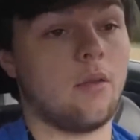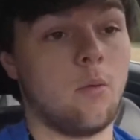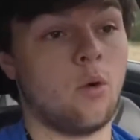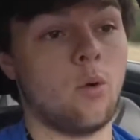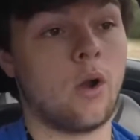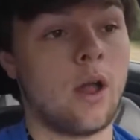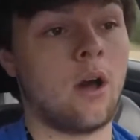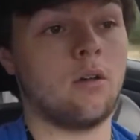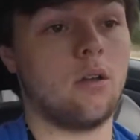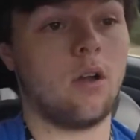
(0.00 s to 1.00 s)
will wear
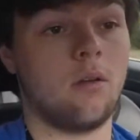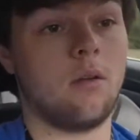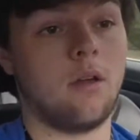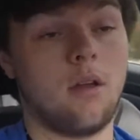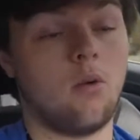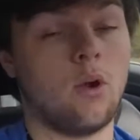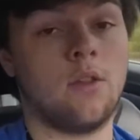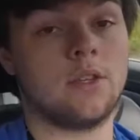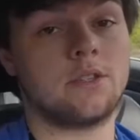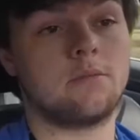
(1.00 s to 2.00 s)
out
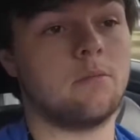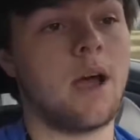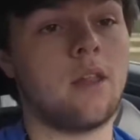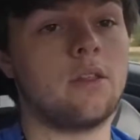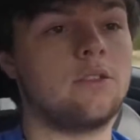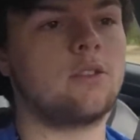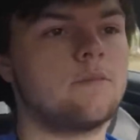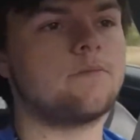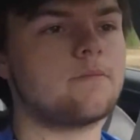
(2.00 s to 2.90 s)
around this mileage.